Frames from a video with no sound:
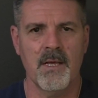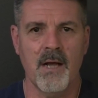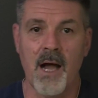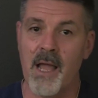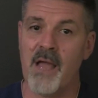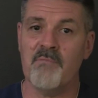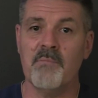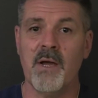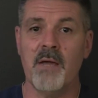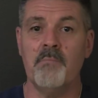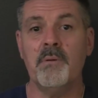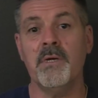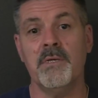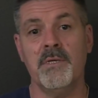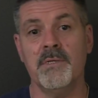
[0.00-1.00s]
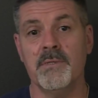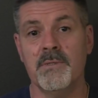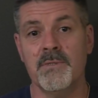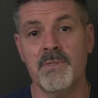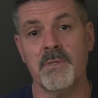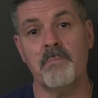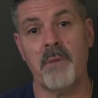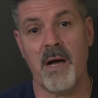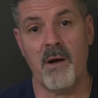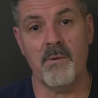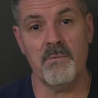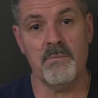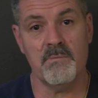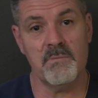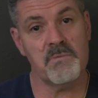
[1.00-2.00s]
I have my opinions about
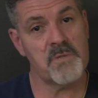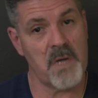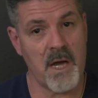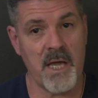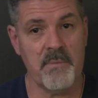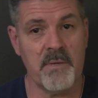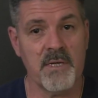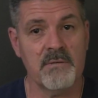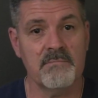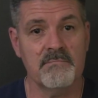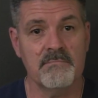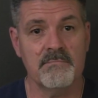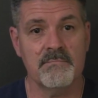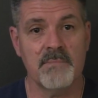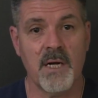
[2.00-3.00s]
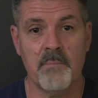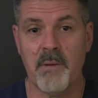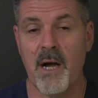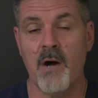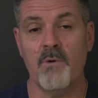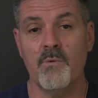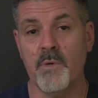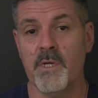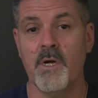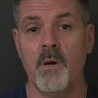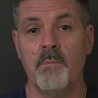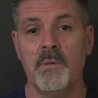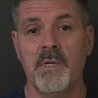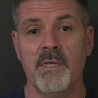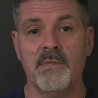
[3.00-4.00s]
timing, about
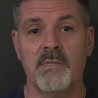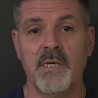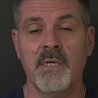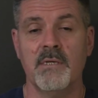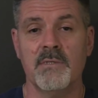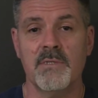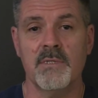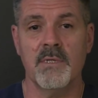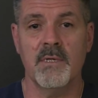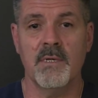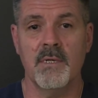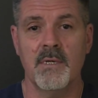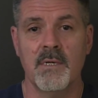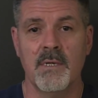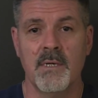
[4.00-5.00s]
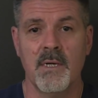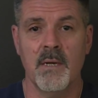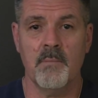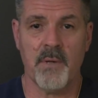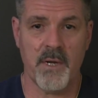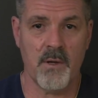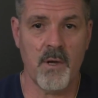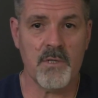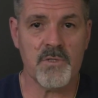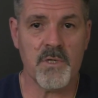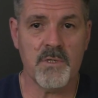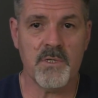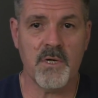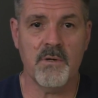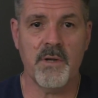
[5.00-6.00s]
reopening things, but I
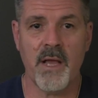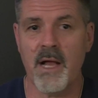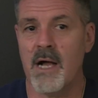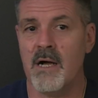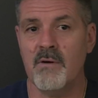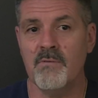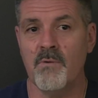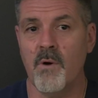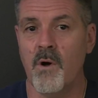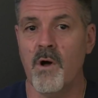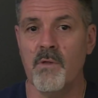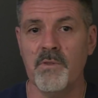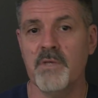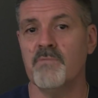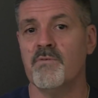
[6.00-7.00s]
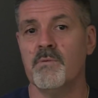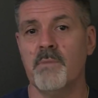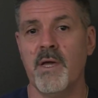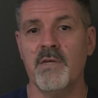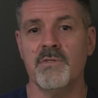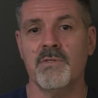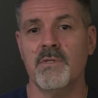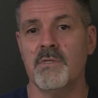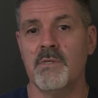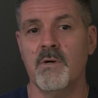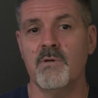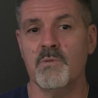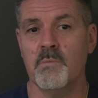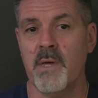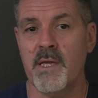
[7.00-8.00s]
also don't have all the information that
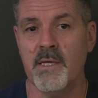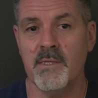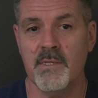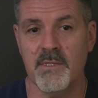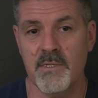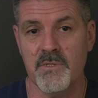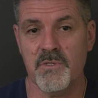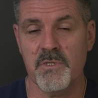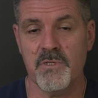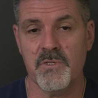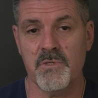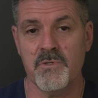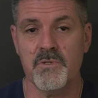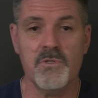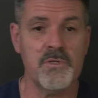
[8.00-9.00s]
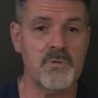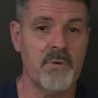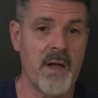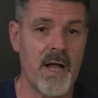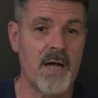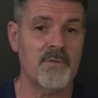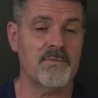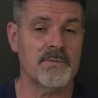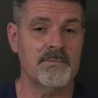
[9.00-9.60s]
those making the decisions do have.